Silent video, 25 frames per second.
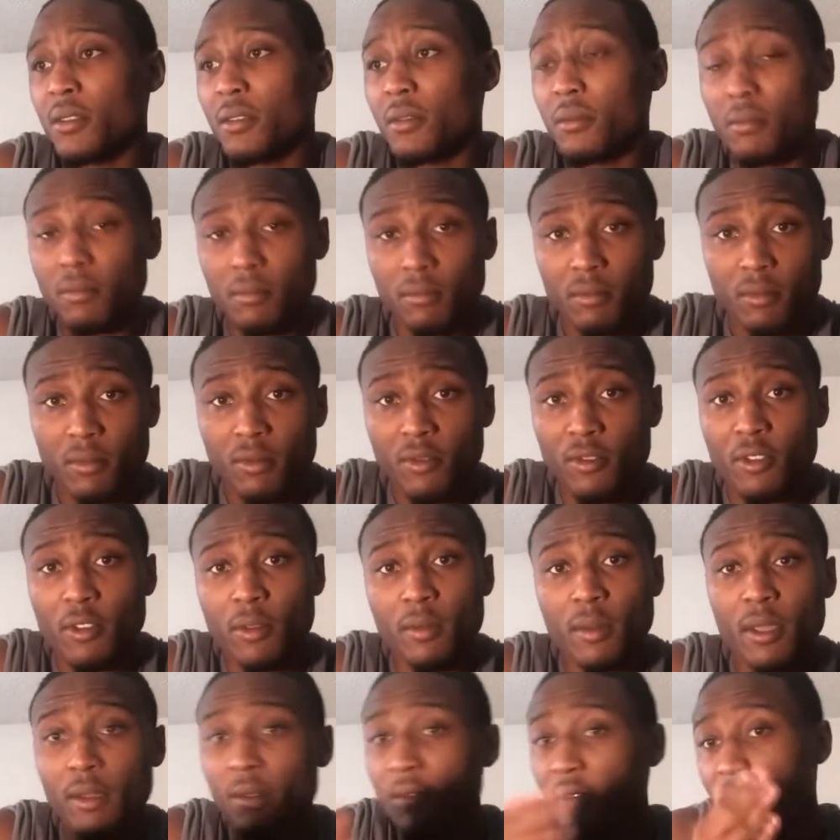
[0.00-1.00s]
you feel
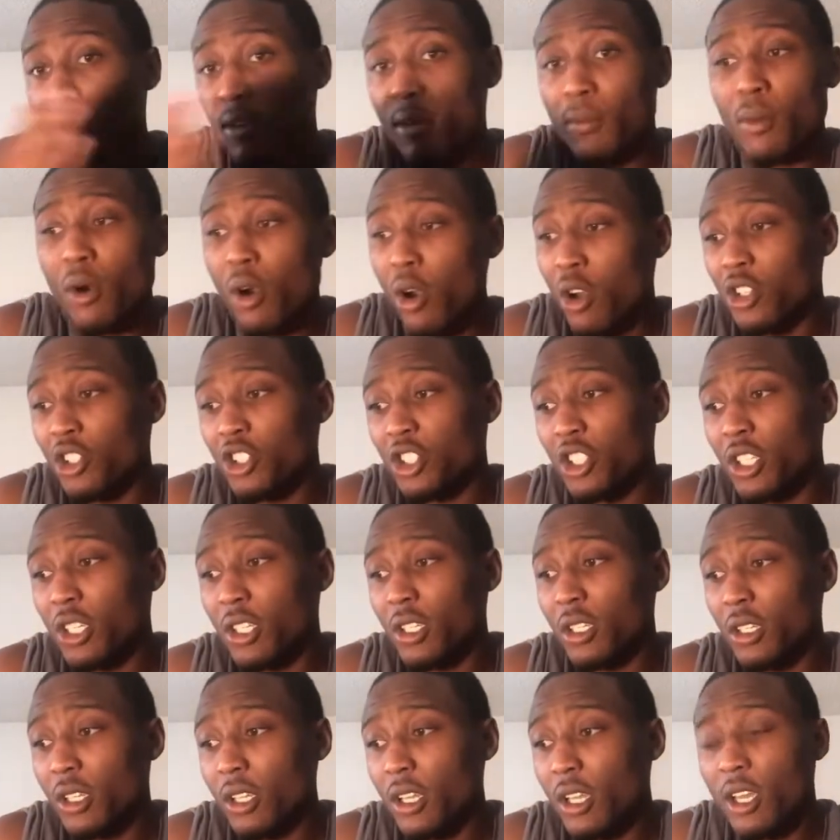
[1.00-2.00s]
me, football and
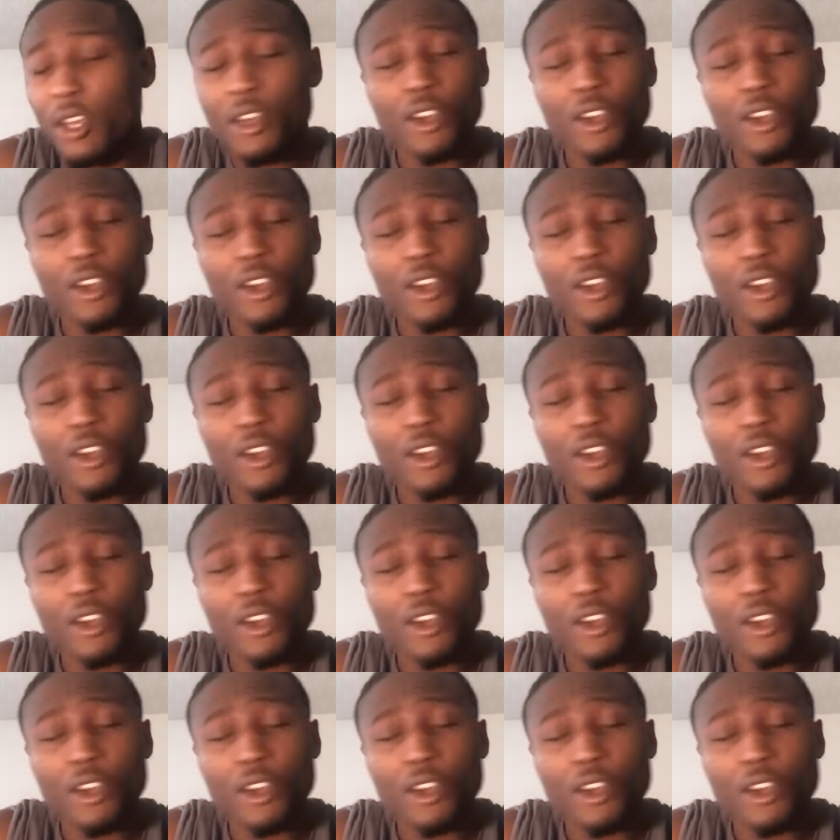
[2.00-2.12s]
shit.